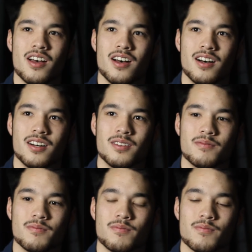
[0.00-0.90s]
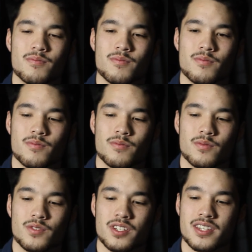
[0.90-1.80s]
uh,
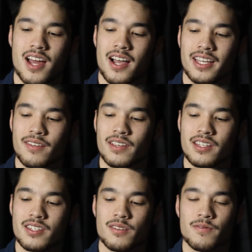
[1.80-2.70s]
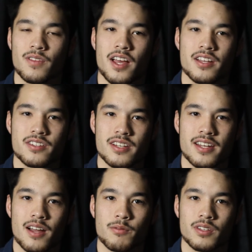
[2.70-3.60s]
just not giving into the flesh, and
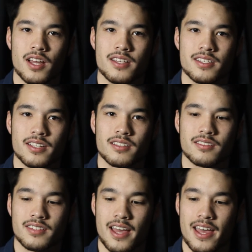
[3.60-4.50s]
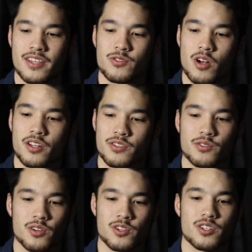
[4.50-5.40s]
not realizing that as strong as
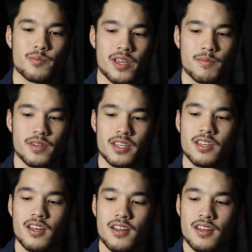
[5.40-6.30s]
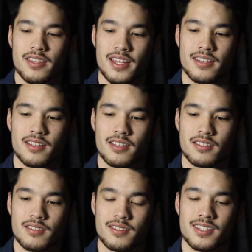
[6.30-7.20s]
those urges may be, that
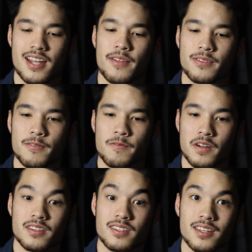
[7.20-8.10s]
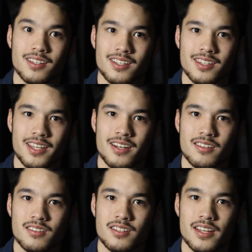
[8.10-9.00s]
it's not the fun thing in the end
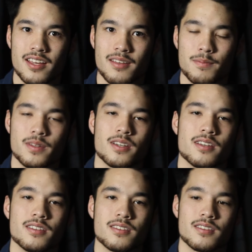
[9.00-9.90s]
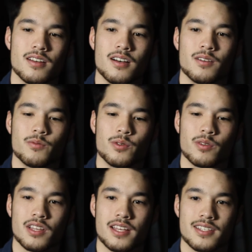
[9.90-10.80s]
of the day, because we
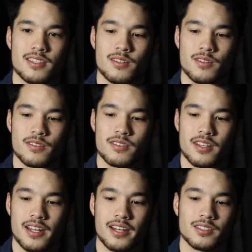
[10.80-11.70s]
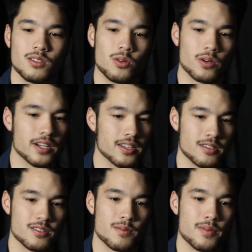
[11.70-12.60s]
realize that there's an end glory, and
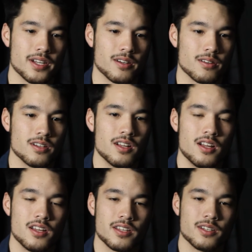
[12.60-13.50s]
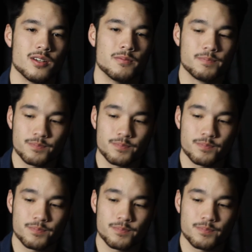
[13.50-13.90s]
there's you know,